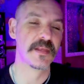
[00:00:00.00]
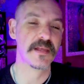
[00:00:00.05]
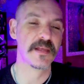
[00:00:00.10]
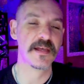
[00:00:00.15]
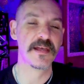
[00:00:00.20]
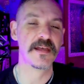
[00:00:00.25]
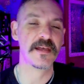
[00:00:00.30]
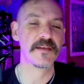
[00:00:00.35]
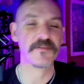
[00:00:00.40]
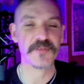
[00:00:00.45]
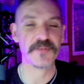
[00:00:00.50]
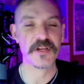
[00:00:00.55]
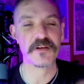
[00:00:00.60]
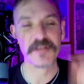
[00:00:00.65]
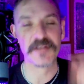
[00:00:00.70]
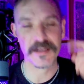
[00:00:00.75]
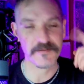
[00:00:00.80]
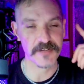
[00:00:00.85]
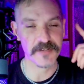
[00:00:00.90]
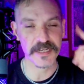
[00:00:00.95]
If you
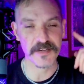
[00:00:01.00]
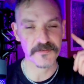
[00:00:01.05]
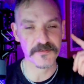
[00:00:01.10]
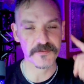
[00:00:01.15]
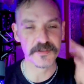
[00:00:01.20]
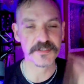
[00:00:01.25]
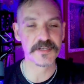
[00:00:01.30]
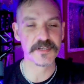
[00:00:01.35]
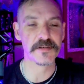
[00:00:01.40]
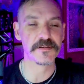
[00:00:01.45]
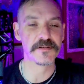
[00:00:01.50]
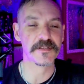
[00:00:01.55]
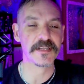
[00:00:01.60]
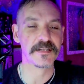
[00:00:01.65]
don't have an ear for tone, then